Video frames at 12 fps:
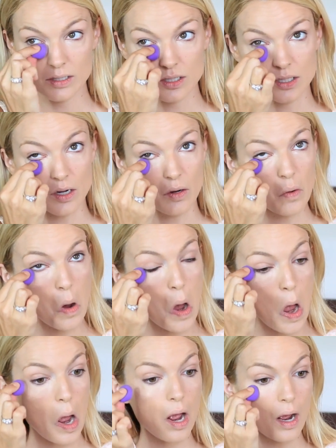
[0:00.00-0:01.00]
so
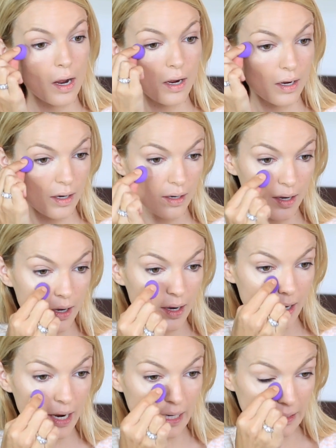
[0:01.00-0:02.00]

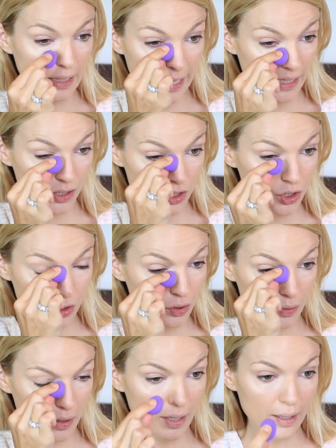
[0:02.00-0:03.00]
I like to,